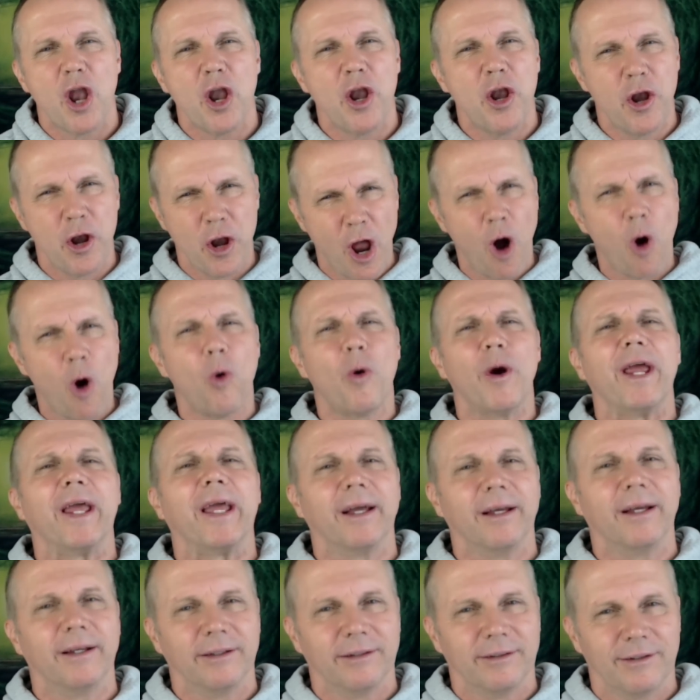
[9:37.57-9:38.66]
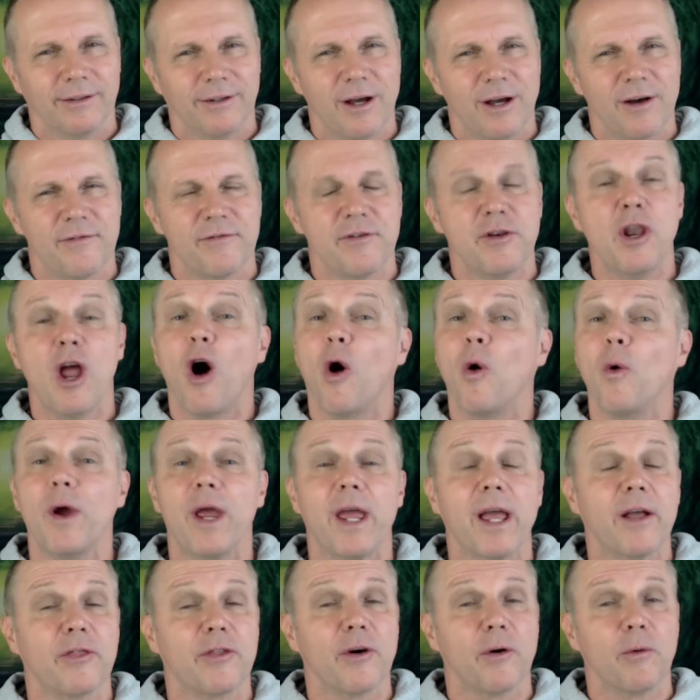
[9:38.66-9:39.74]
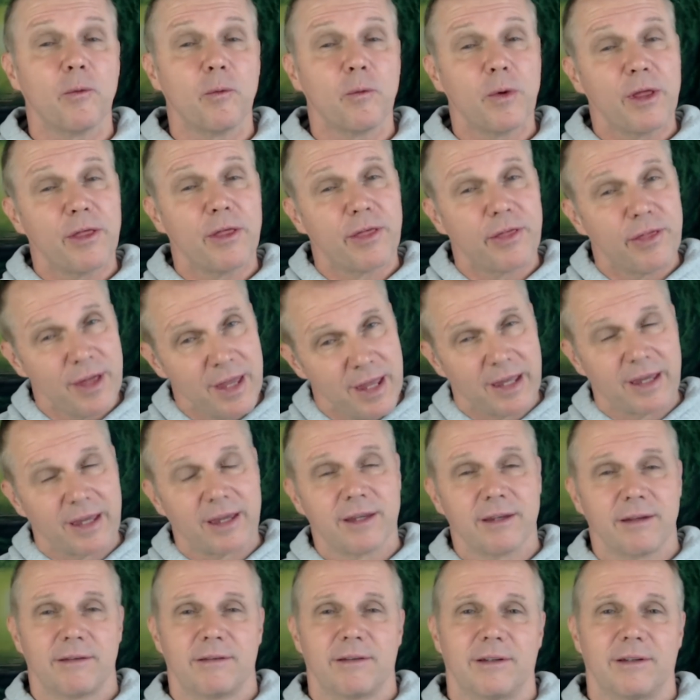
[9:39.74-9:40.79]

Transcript: knowing that we think